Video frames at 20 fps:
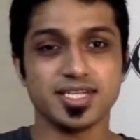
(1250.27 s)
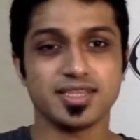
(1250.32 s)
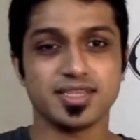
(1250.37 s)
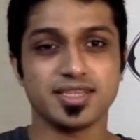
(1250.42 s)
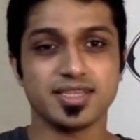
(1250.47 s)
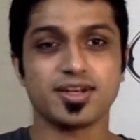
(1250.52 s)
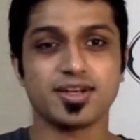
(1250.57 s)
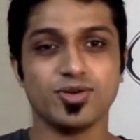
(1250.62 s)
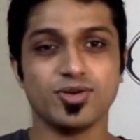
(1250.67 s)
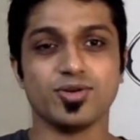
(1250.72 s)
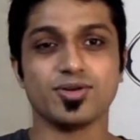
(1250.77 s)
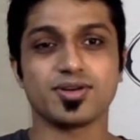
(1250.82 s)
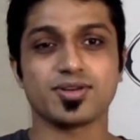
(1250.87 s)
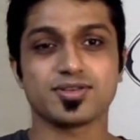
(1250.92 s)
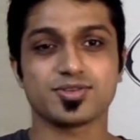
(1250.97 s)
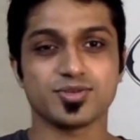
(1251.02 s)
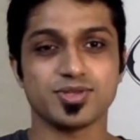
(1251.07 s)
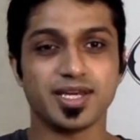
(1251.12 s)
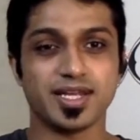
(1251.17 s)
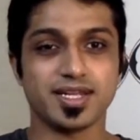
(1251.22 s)
that note
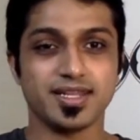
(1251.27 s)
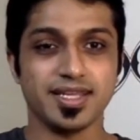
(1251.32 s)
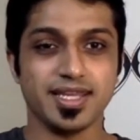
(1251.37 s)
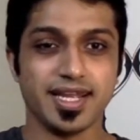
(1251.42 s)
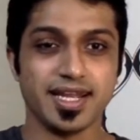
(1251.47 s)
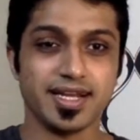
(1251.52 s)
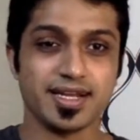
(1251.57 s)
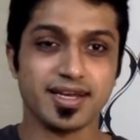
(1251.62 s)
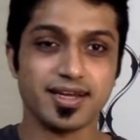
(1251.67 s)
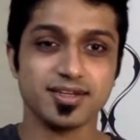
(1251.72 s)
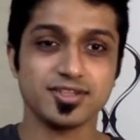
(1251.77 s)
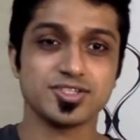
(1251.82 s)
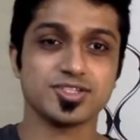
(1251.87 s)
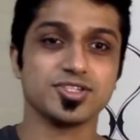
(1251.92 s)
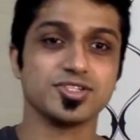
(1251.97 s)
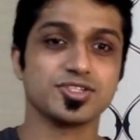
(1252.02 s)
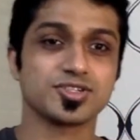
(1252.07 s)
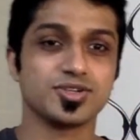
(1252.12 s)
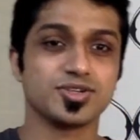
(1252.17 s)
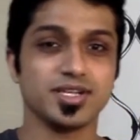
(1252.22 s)
so that the entire
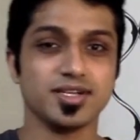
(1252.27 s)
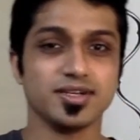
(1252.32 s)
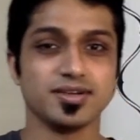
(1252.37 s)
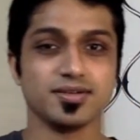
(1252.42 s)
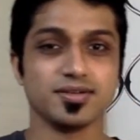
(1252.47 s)
church could hear.